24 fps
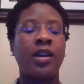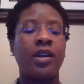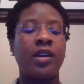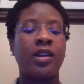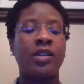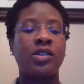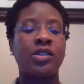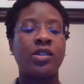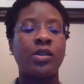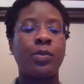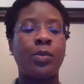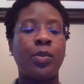
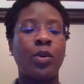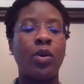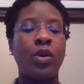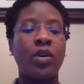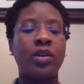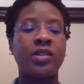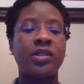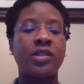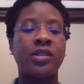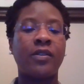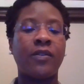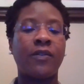
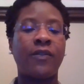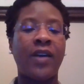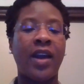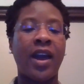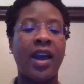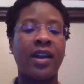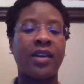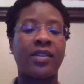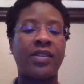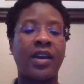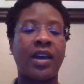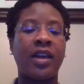supports the
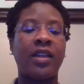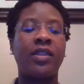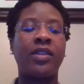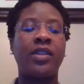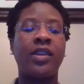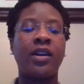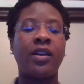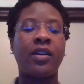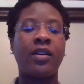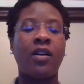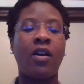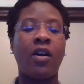fact that
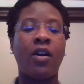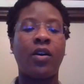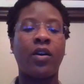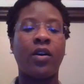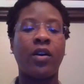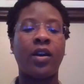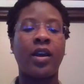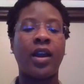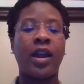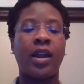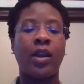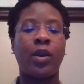there
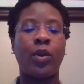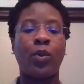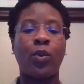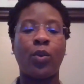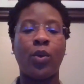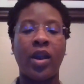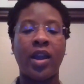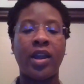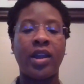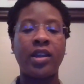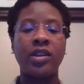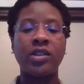are a
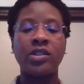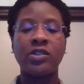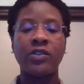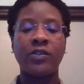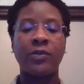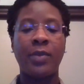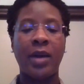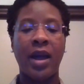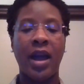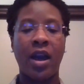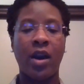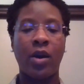range of
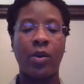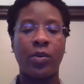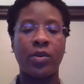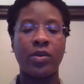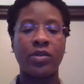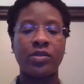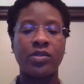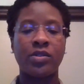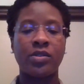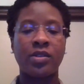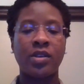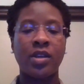
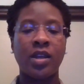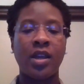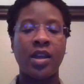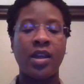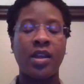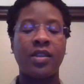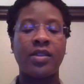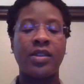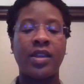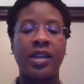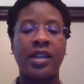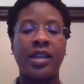powers
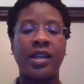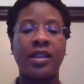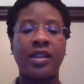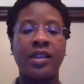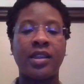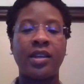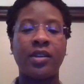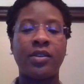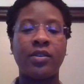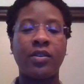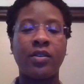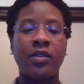that a
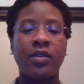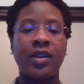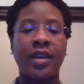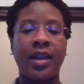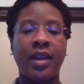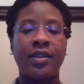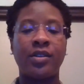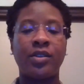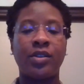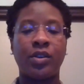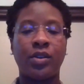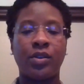leader
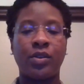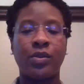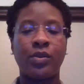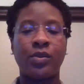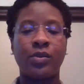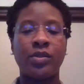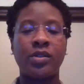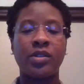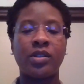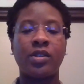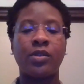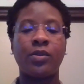can
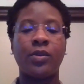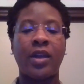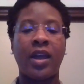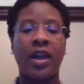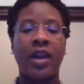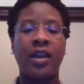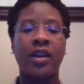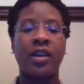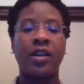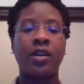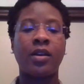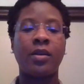use to
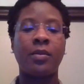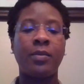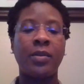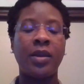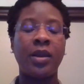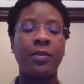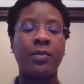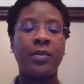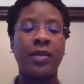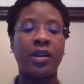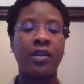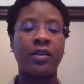gain
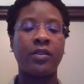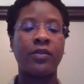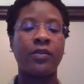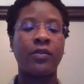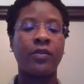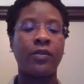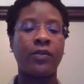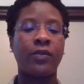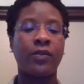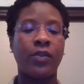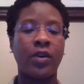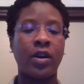commitment
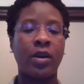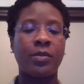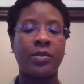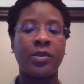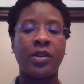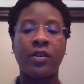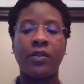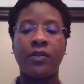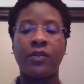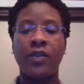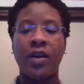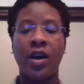from
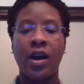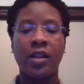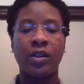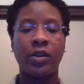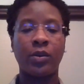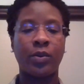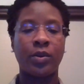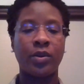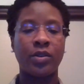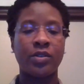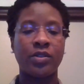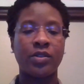their
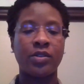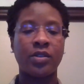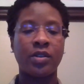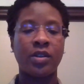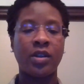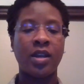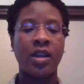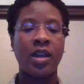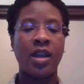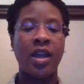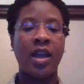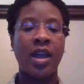followers,
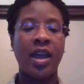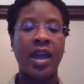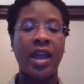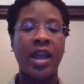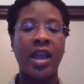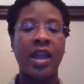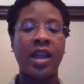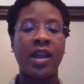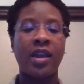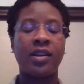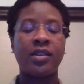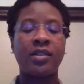
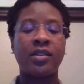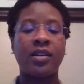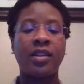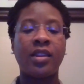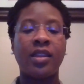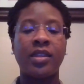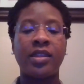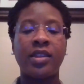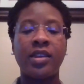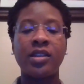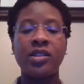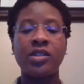and
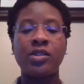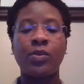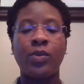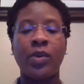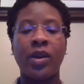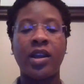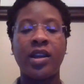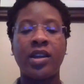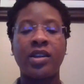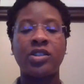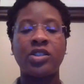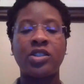this
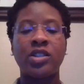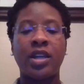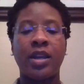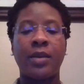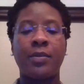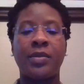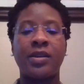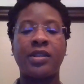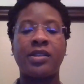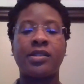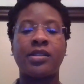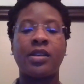range can
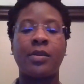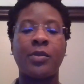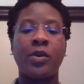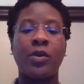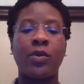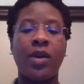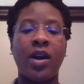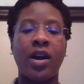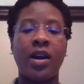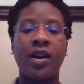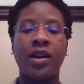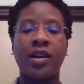be
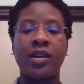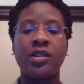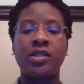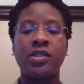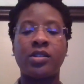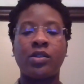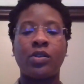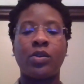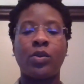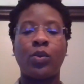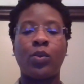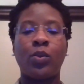summarized
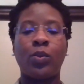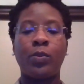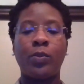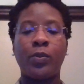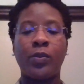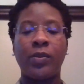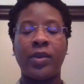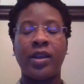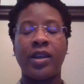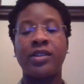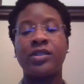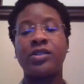
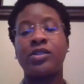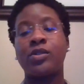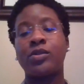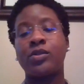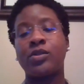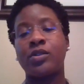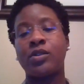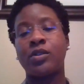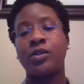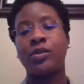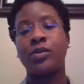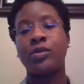into
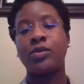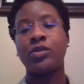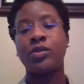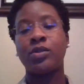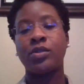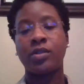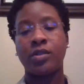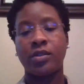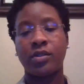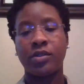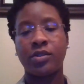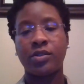2
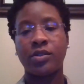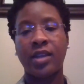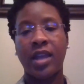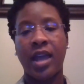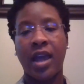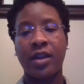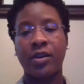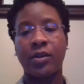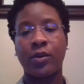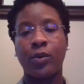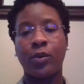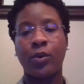
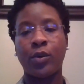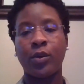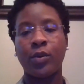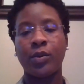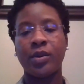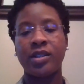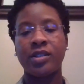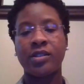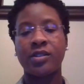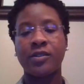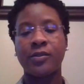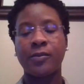
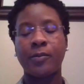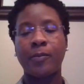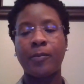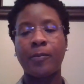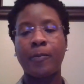categories: